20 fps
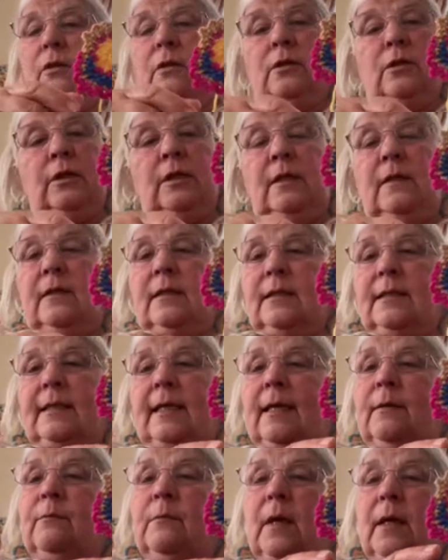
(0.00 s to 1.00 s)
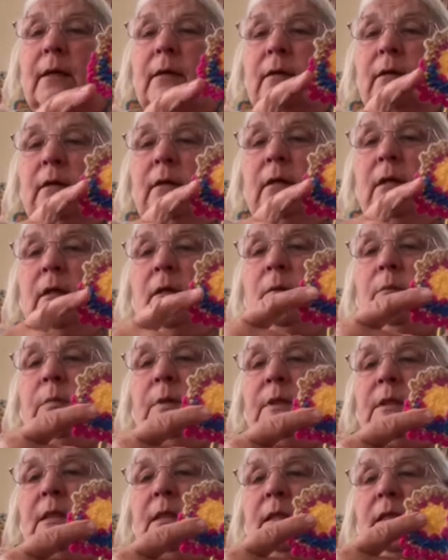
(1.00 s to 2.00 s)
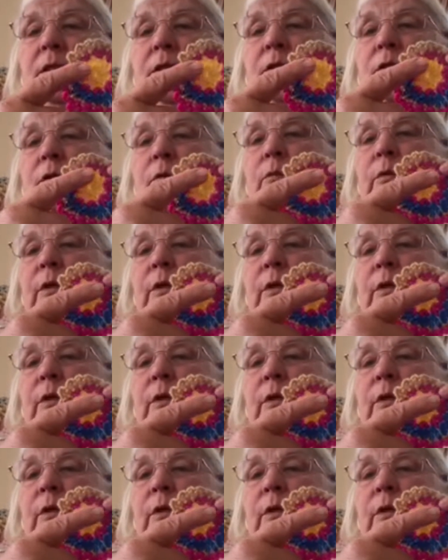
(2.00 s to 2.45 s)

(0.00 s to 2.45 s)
done in the same manner, but it's done